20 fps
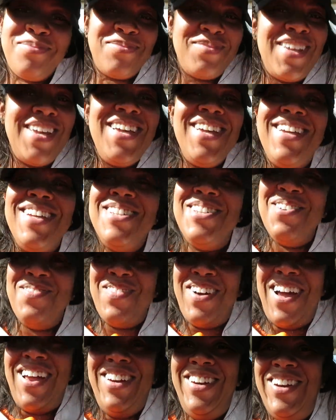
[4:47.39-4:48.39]
think it's
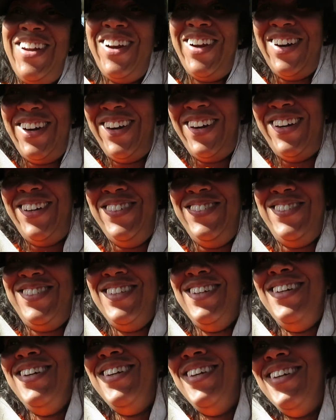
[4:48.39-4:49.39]
on my nerves.
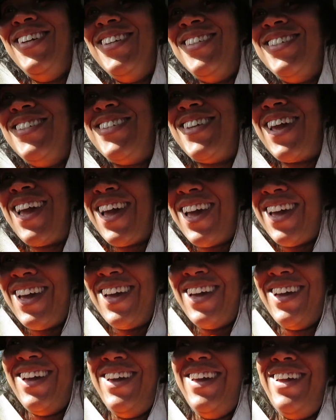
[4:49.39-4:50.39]

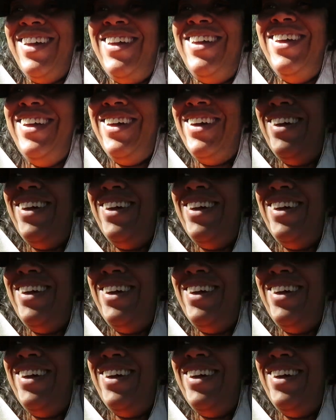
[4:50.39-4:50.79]
Dang.